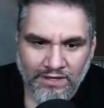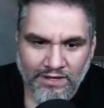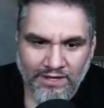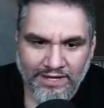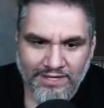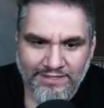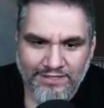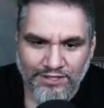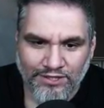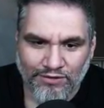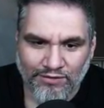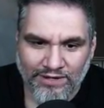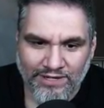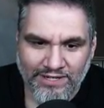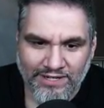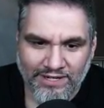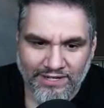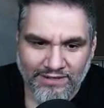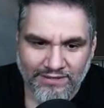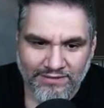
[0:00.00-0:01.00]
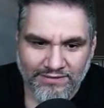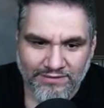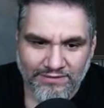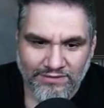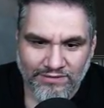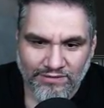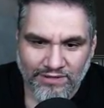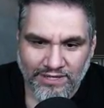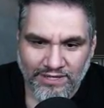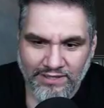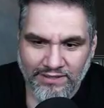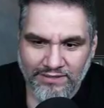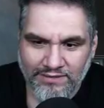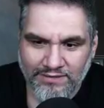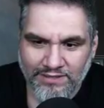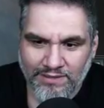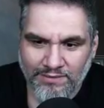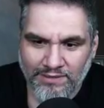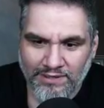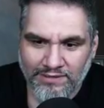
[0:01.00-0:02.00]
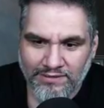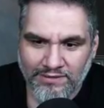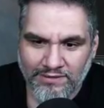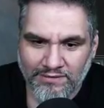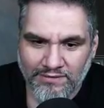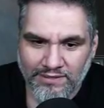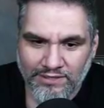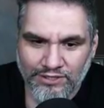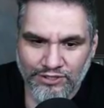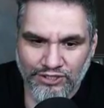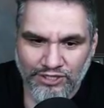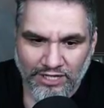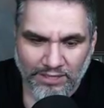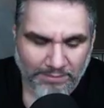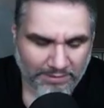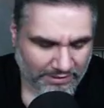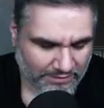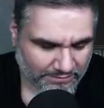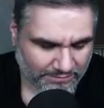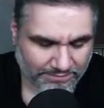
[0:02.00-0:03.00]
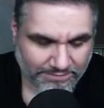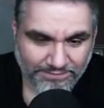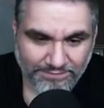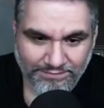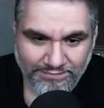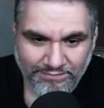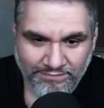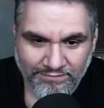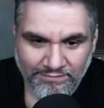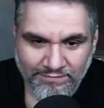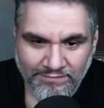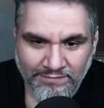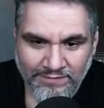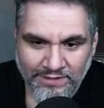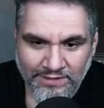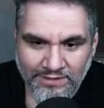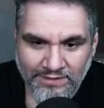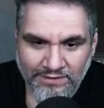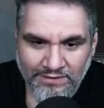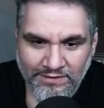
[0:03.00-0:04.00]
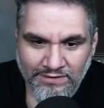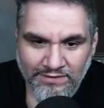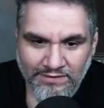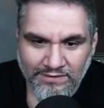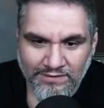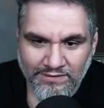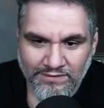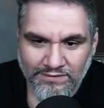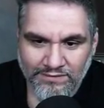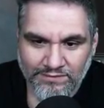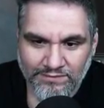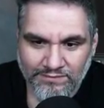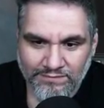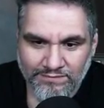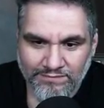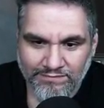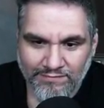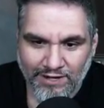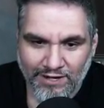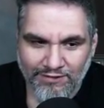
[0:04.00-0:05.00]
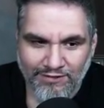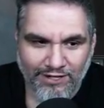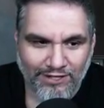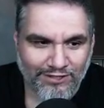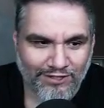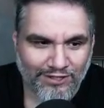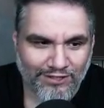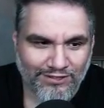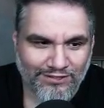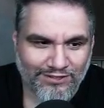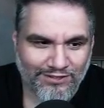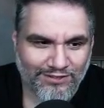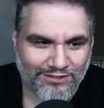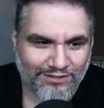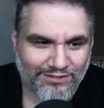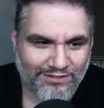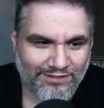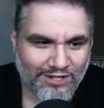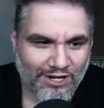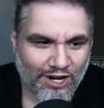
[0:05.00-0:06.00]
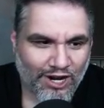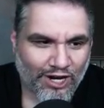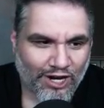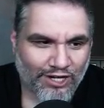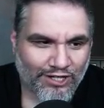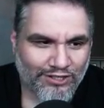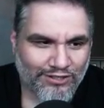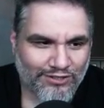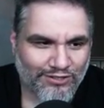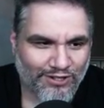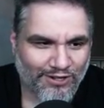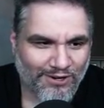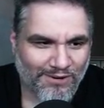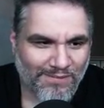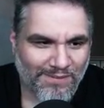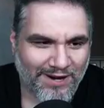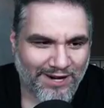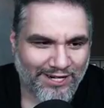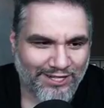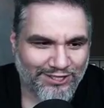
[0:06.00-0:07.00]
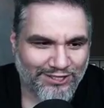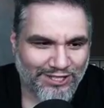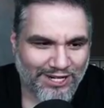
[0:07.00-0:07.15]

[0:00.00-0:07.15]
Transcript: Against the green deck, this is great, because now we get to do this jobby. And then the other jobby. And, and then jobby all the lobbies. So many